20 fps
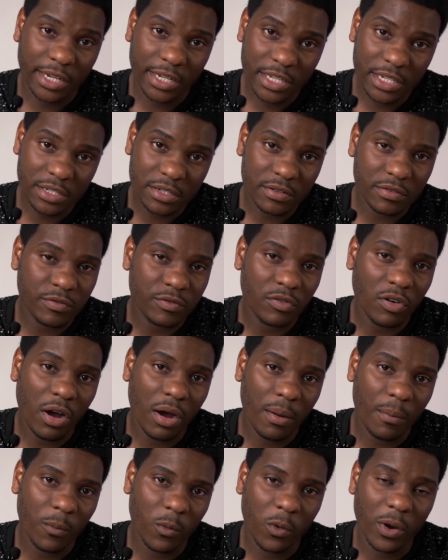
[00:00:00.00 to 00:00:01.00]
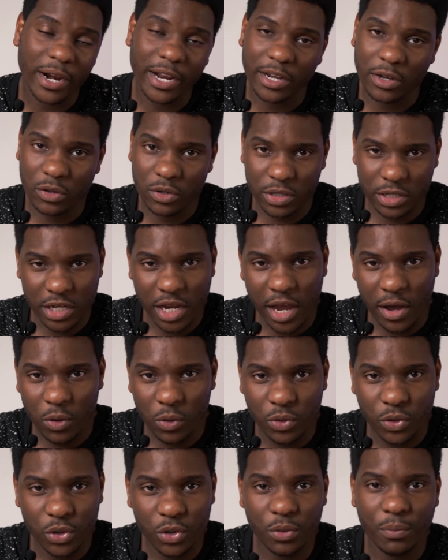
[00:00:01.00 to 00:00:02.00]
least from what I could
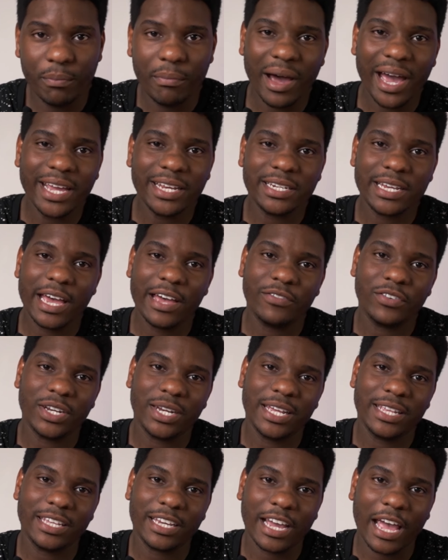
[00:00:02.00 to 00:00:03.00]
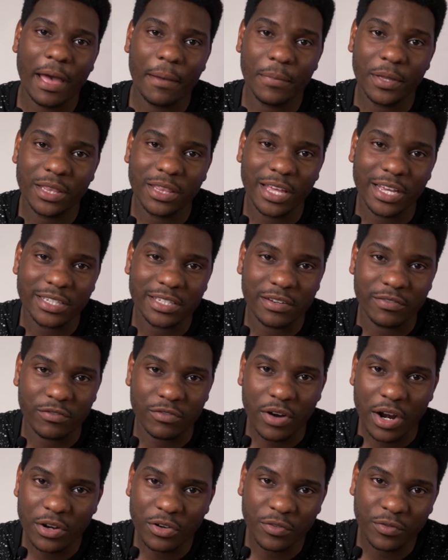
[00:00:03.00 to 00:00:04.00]
tell. You might have another cabin that's in
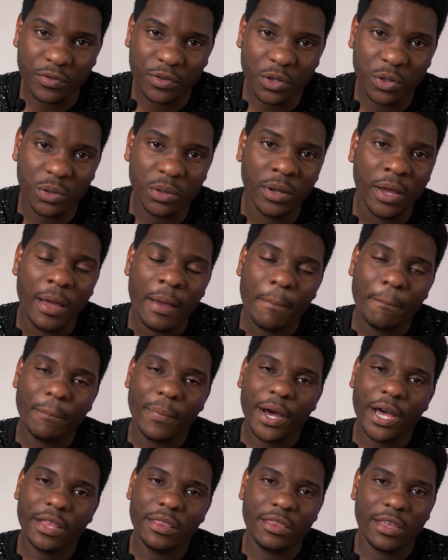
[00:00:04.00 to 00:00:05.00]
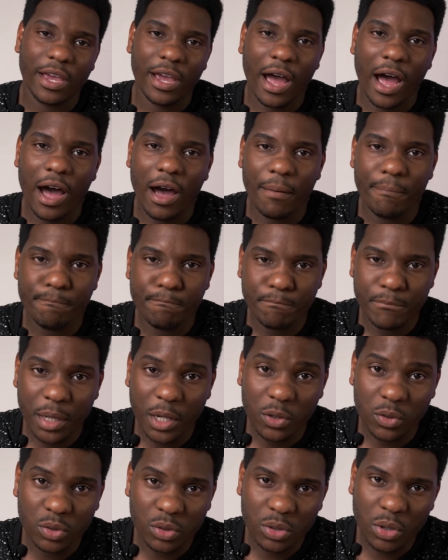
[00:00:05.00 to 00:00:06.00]
front of you, but they are
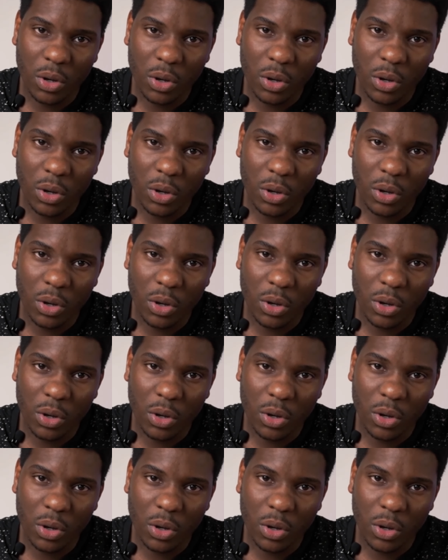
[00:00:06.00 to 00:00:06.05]
built